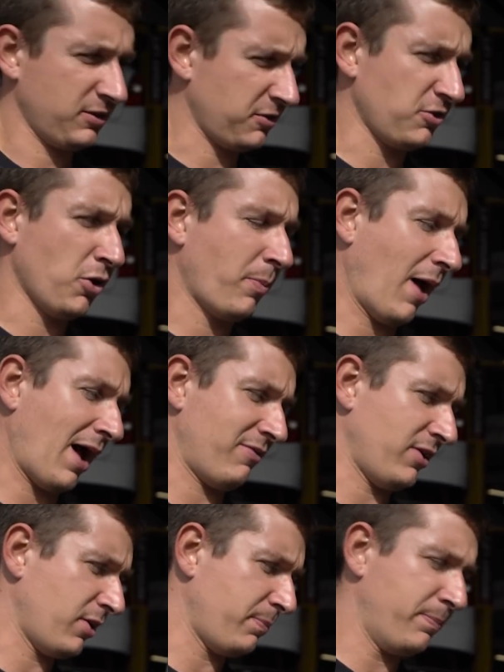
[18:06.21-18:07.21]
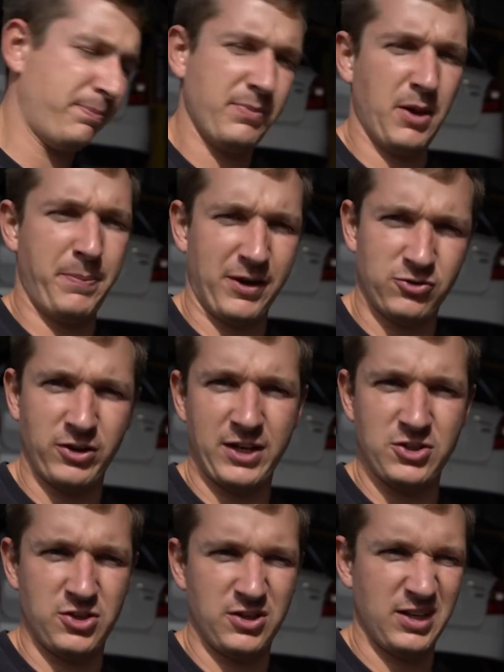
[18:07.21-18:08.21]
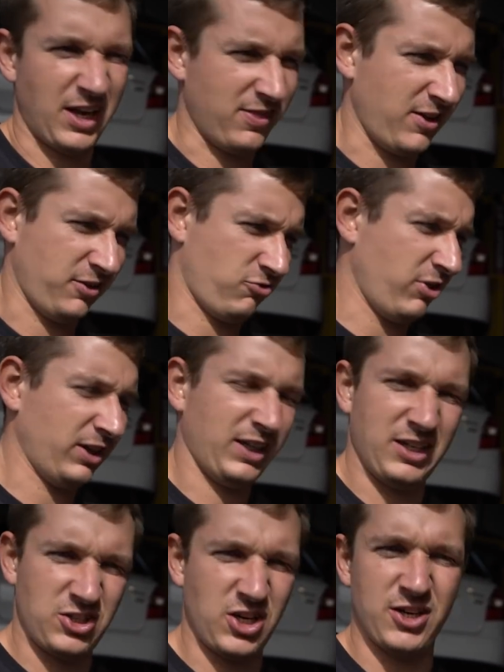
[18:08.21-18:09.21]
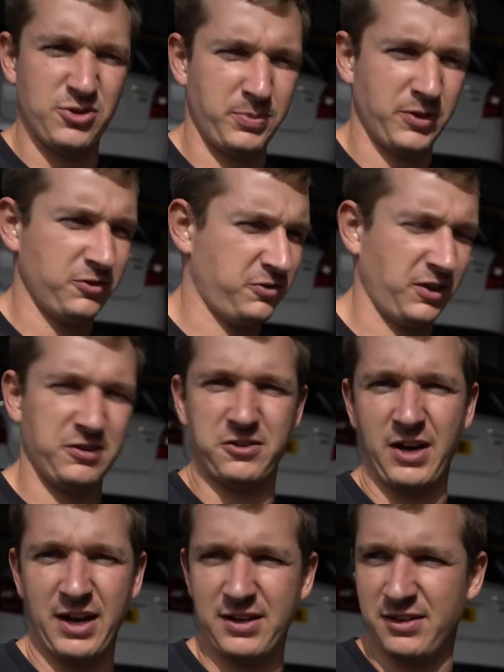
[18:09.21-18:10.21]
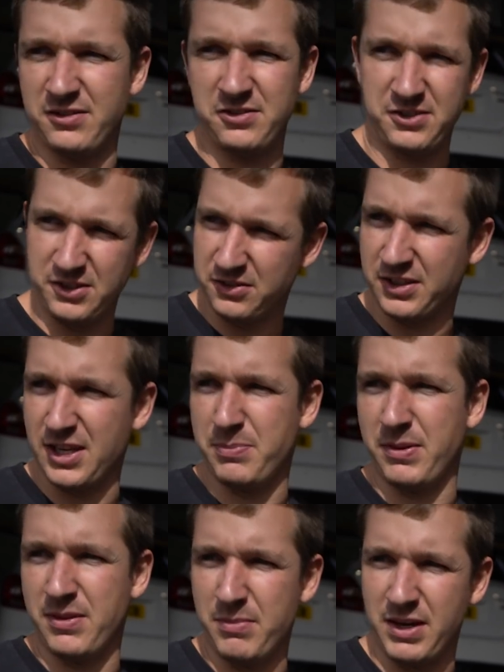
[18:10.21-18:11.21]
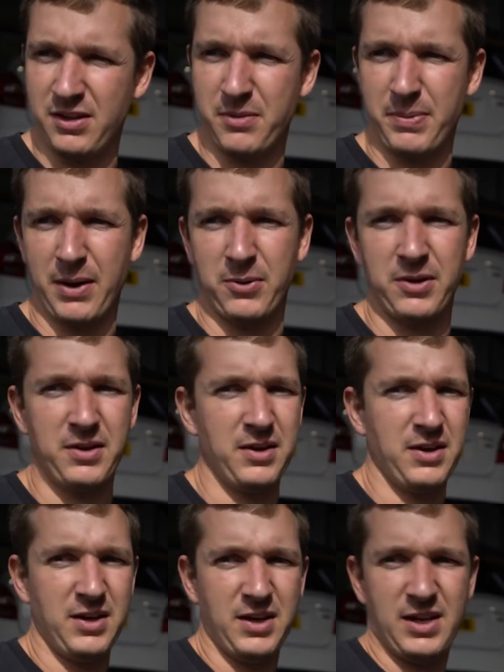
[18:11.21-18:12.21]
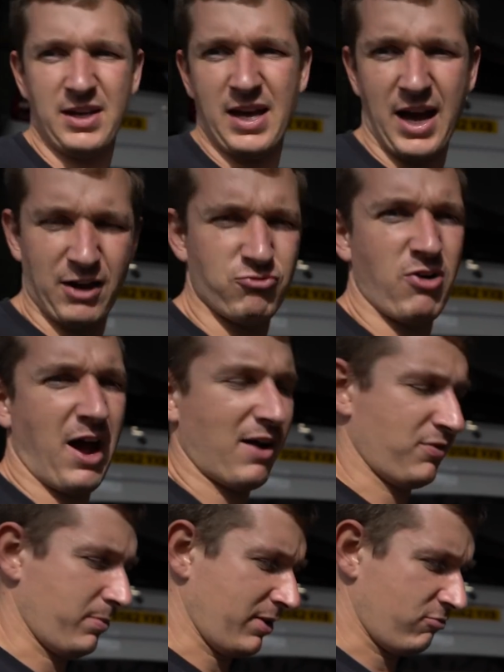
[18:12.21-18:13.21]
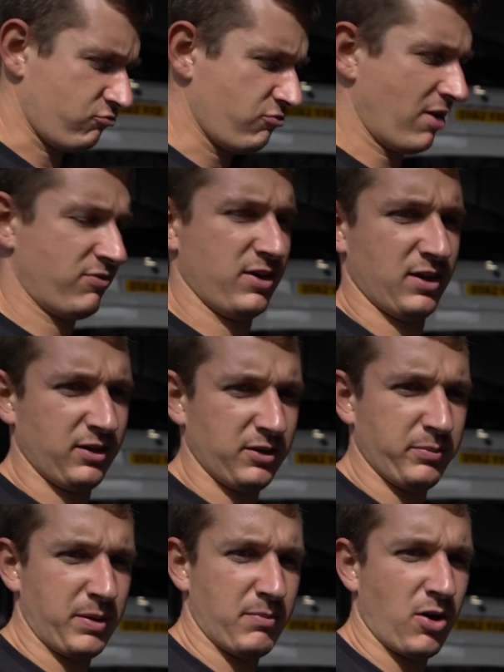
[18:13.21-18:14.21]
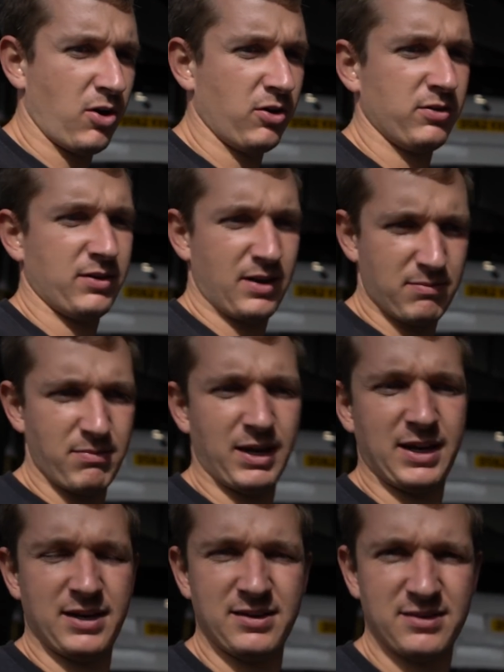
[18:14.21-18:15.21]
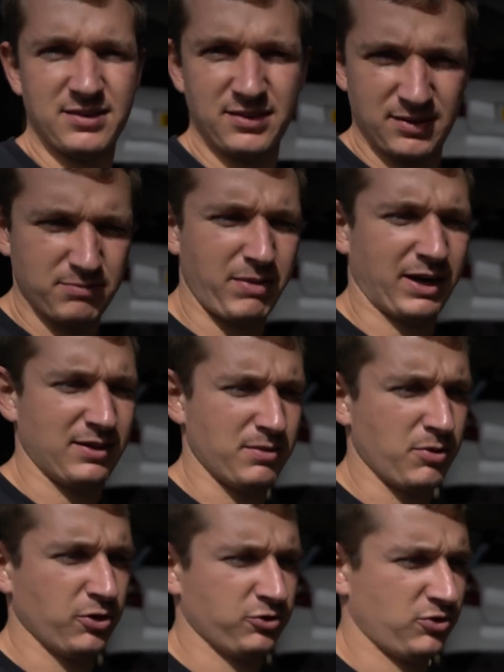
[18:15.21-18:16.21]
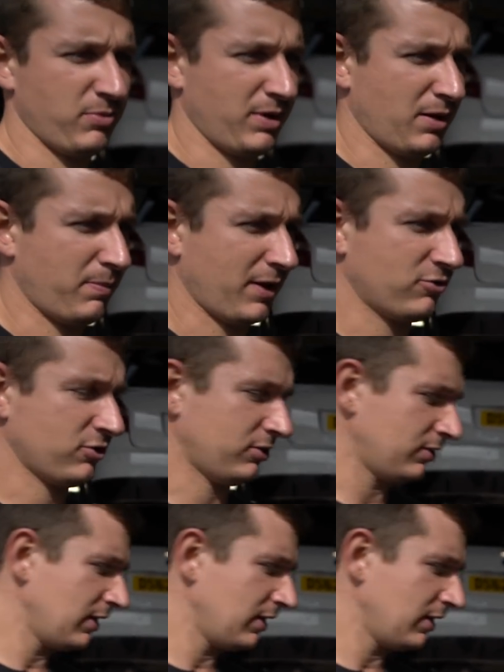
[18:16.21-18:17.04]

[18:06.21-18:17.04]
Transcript: There's no point having a petrol engine, and this really can change up at £6,000 and still keeping the meat of the power. I'd rather be revving it a little bit more and making the most of it being a petrol.